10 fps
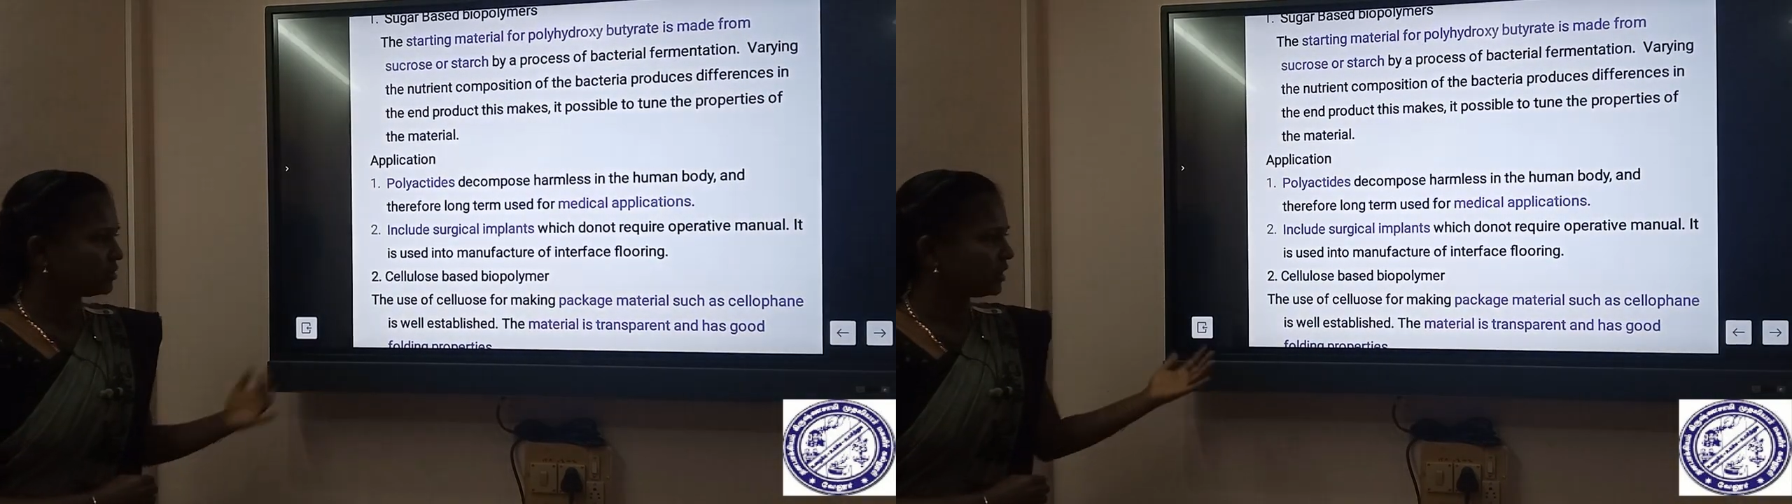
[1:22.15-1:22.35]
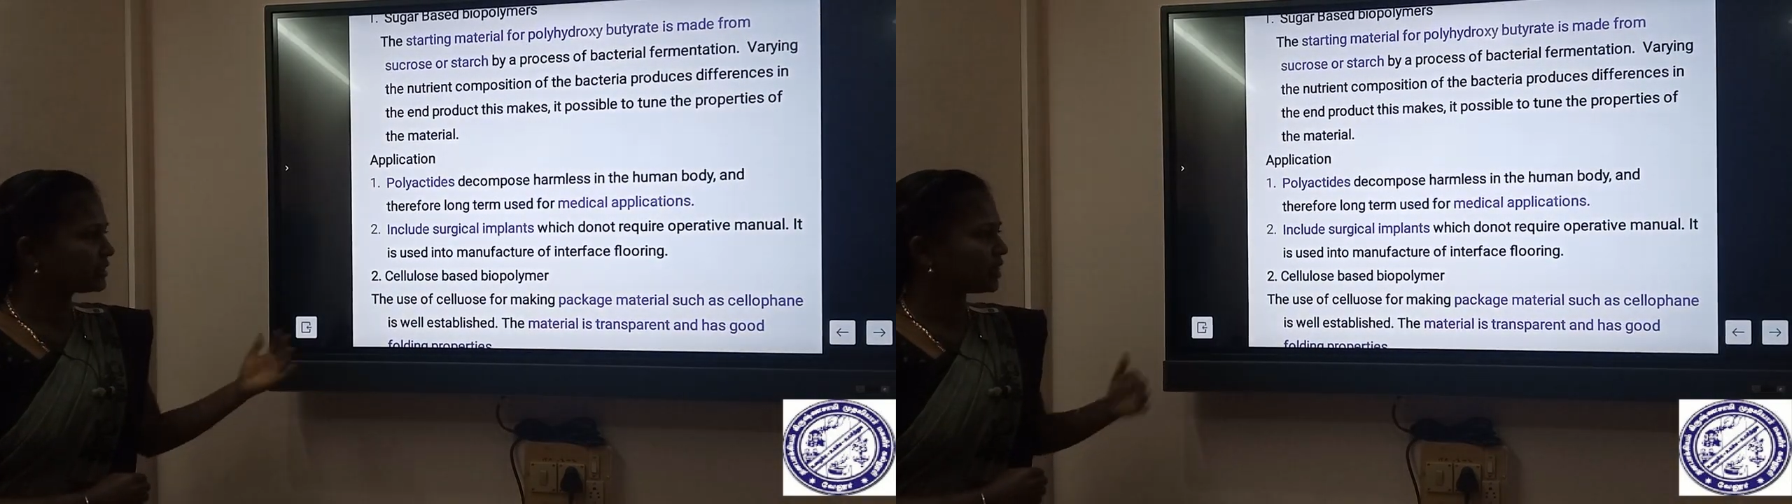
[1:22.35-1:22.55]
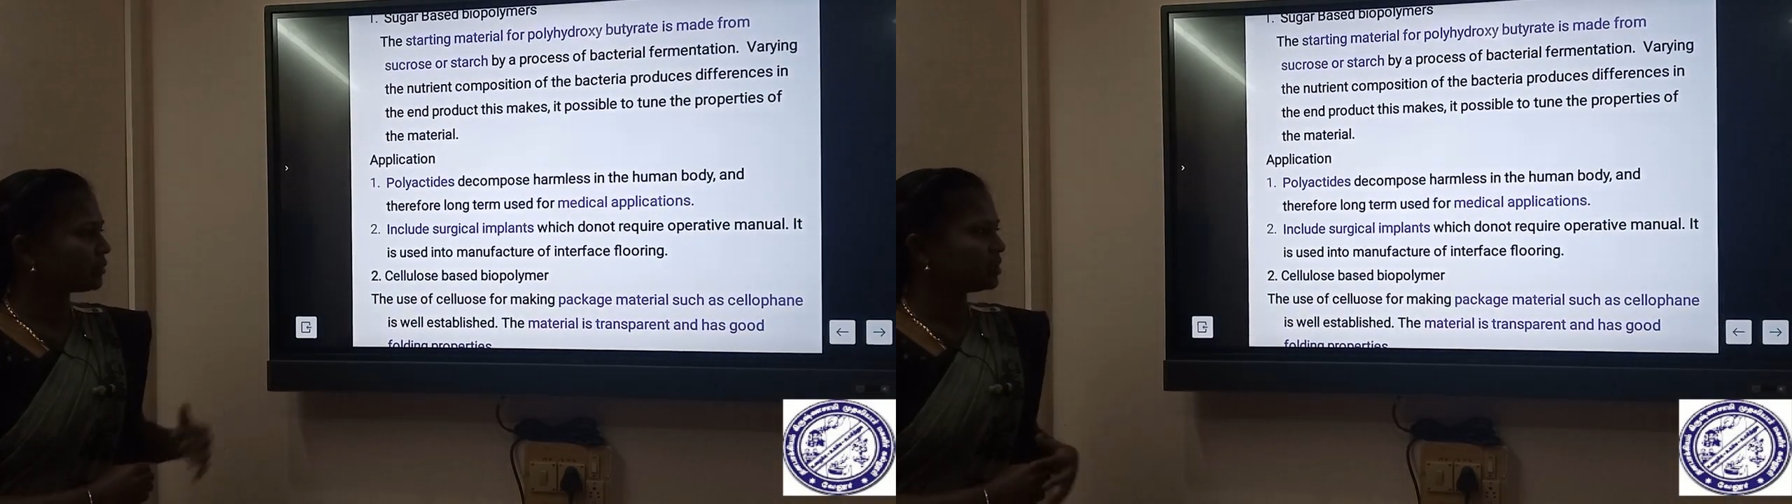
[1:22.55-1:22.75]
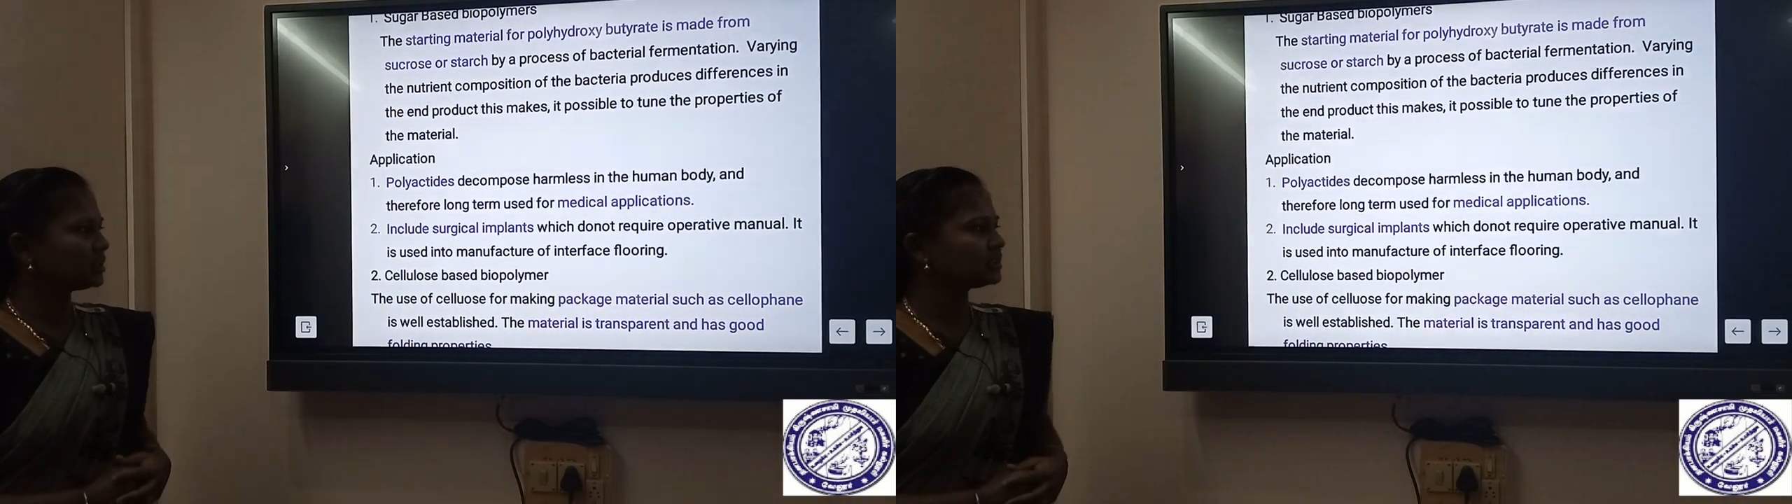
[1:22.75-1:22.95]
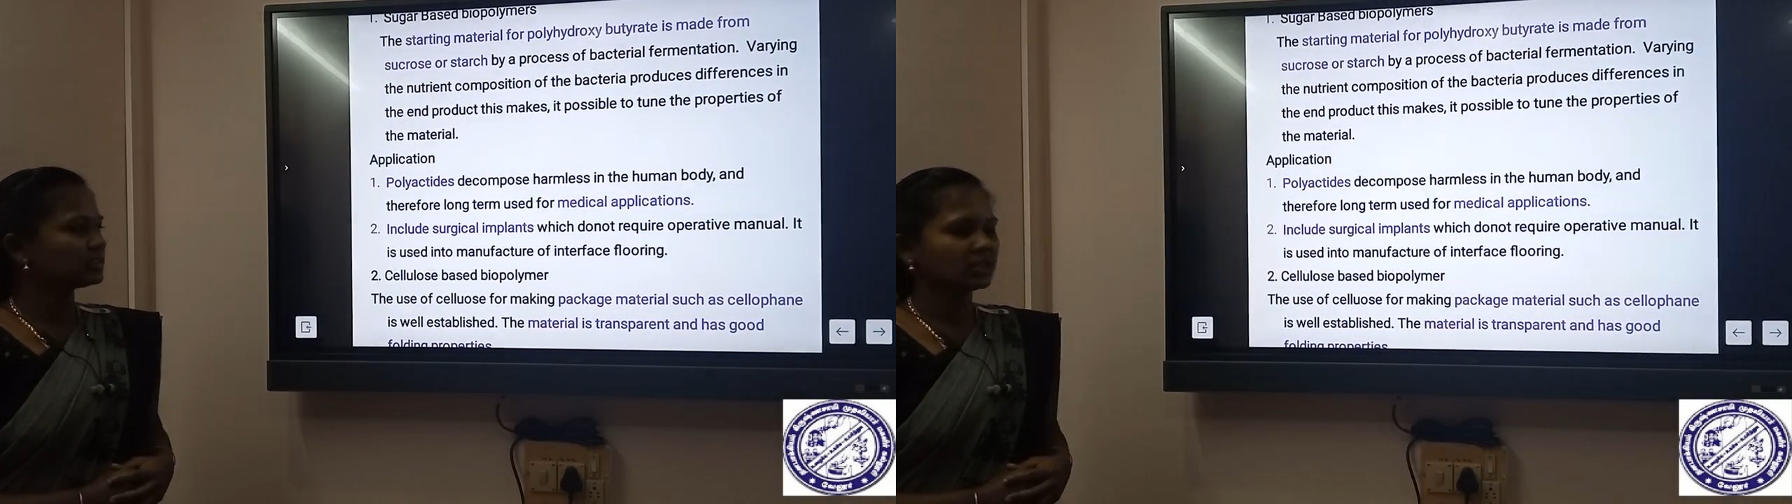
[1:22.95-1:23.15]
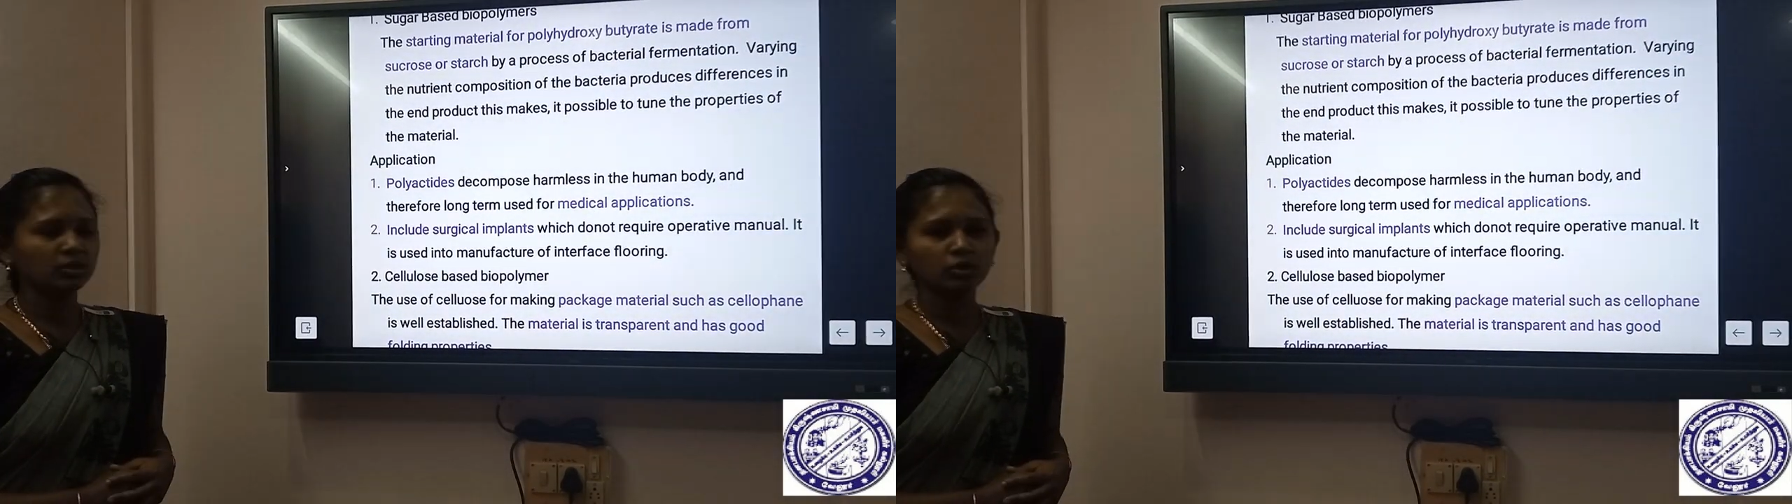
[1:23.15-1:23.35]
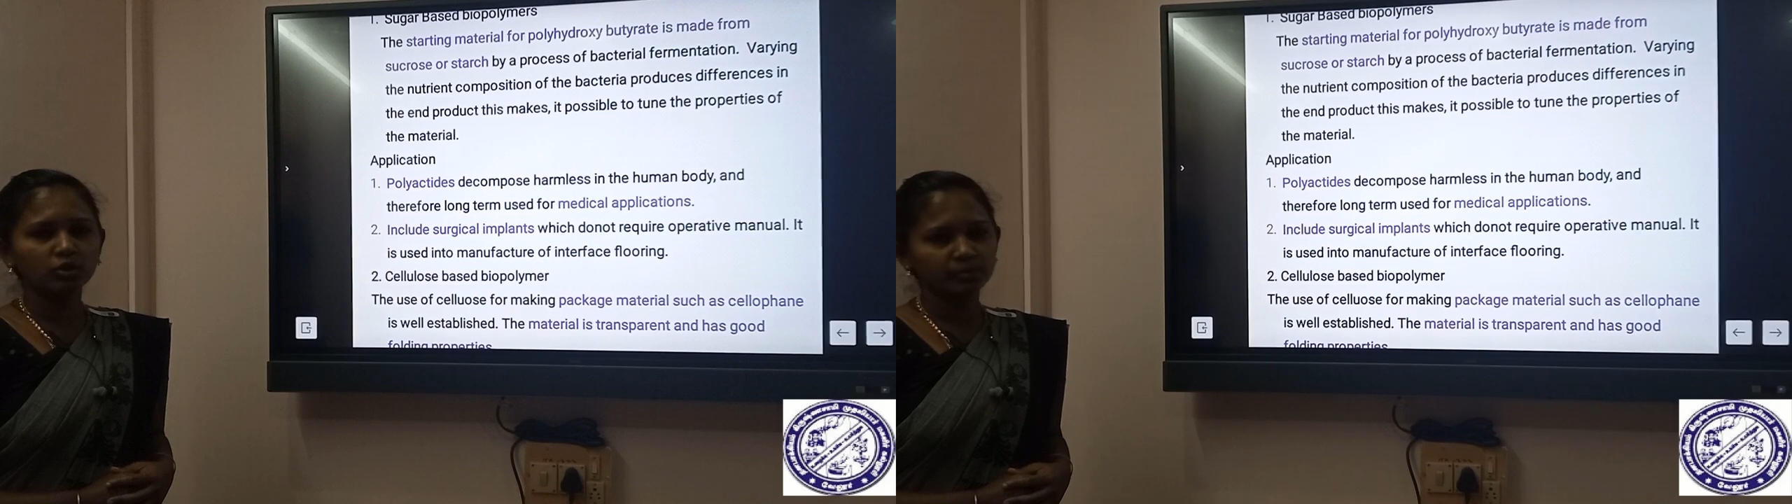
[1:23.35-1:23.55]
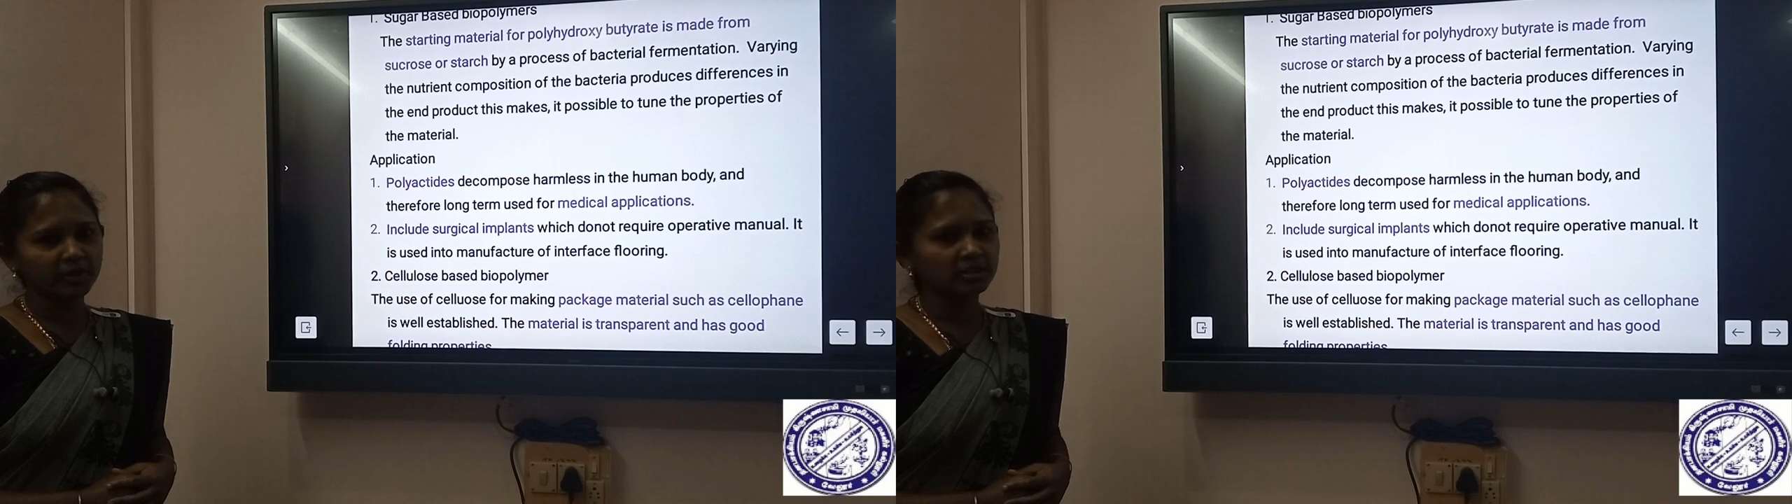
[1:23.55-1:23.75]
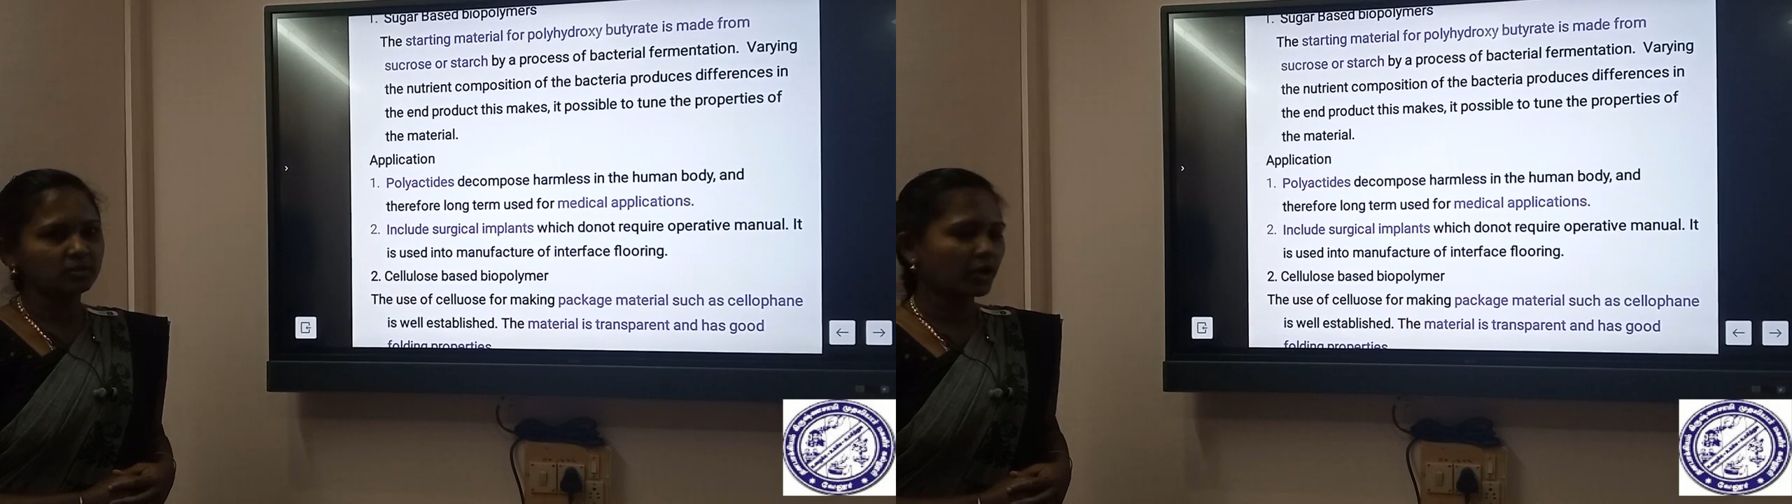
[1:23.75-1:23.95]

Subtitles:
Example is cellulose-based